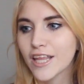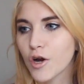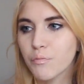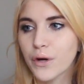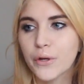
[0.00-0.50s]

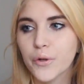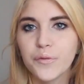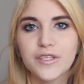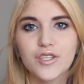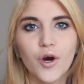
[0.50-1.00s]
our break room
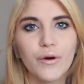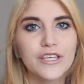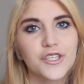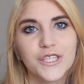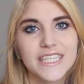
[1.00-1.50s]
is so
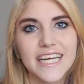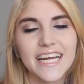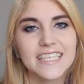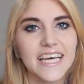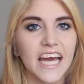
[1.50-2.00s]
interesting because